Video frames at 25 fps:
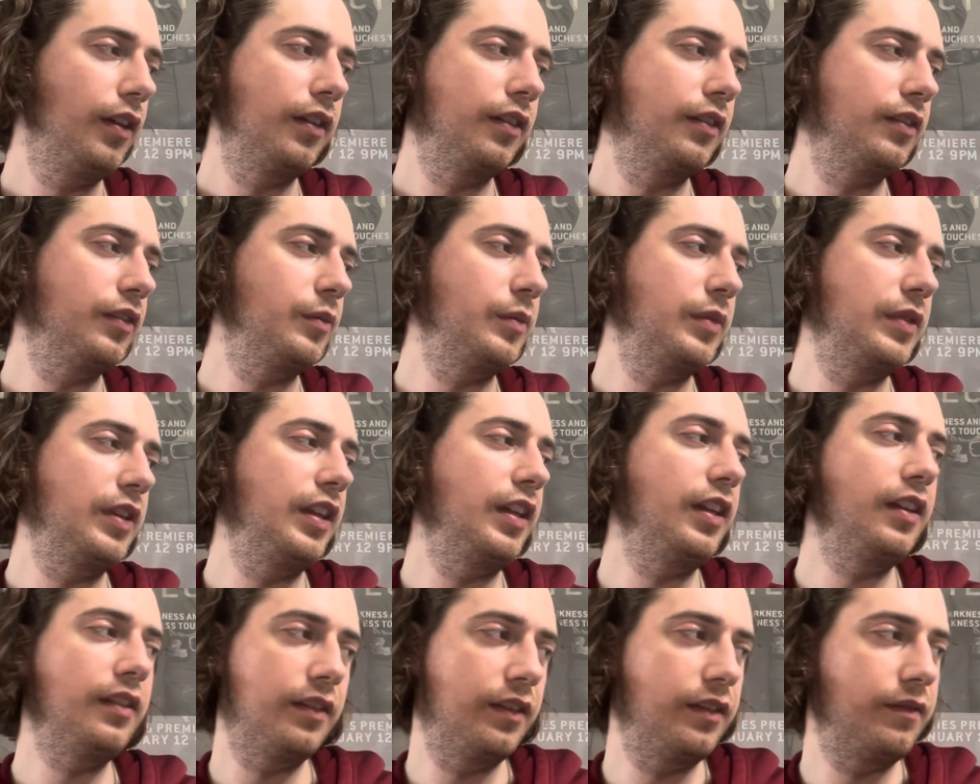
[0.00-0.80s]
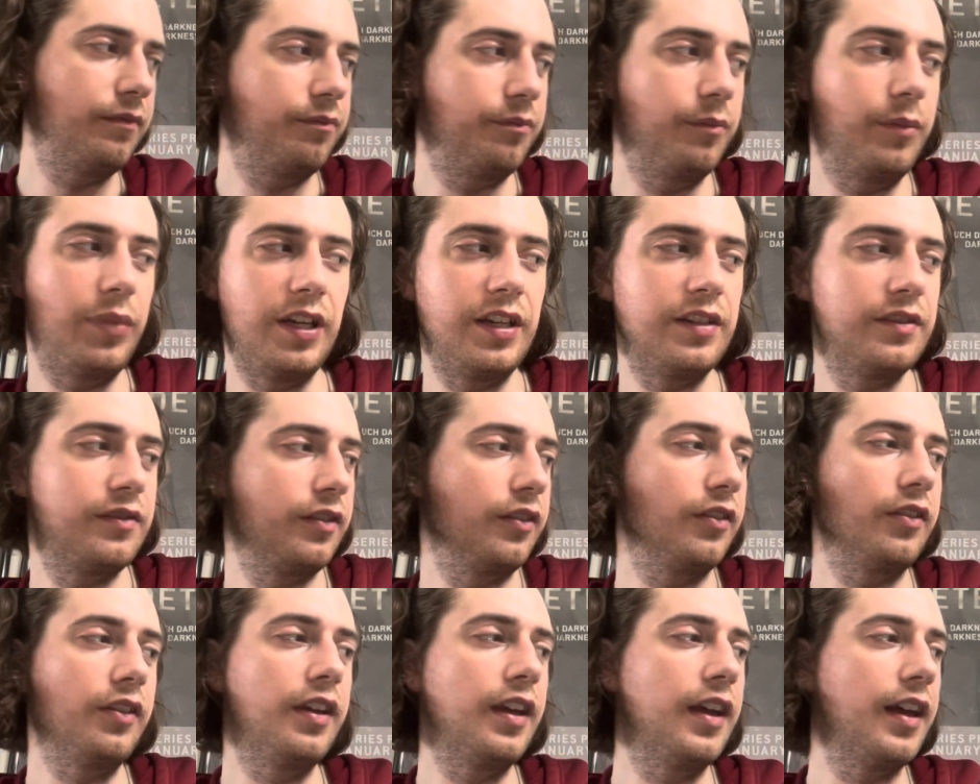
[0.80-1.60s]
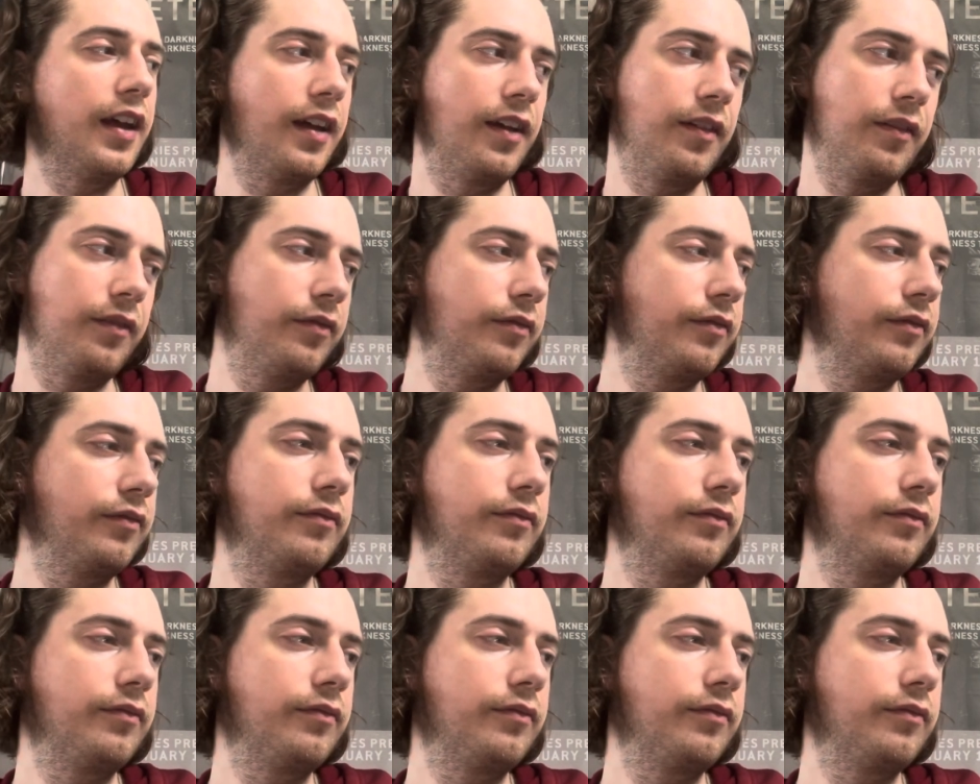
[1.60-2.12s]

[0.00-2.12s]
Because I mean, they basically have